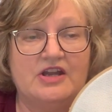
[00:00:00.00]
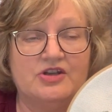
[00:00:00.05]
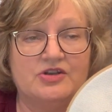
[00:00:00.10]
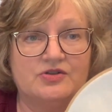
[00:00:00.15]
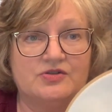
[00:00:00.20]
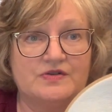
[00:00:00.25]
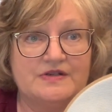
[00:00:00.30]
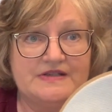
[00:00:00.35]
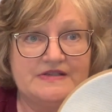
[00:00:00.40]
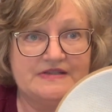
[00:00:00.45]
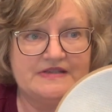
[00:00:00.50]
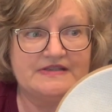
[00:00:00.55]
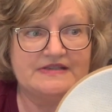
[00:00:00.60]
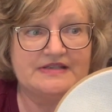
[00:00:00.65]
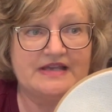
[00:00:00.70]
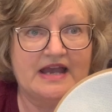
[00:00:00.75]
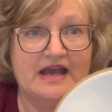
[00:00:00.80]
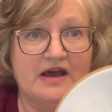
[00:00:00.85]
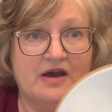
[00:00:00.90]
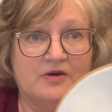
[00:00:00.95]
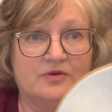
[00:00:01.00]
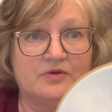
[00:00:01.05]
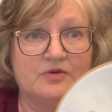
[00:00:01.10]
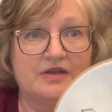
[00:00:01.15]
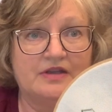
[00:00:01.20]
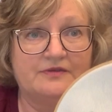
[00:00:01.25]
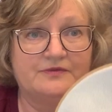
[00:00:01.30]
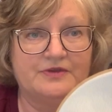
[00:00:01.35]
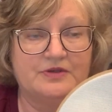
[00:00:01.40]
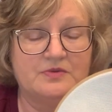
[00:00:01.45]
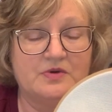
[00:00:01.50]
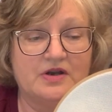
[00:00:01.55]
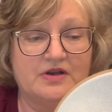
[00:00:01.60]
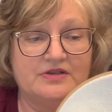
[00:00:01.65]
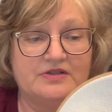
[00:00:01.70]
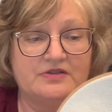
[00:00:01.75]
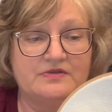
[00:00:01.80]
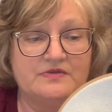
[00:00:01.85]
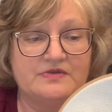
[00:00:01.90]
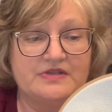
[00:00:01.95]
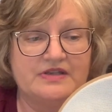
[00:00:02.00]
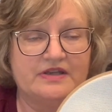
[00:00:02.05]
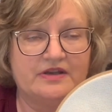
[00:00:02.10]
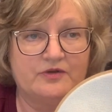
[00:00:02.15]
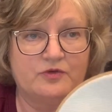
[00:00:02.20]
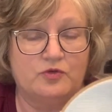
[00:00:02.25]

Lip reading: creases out if you are using a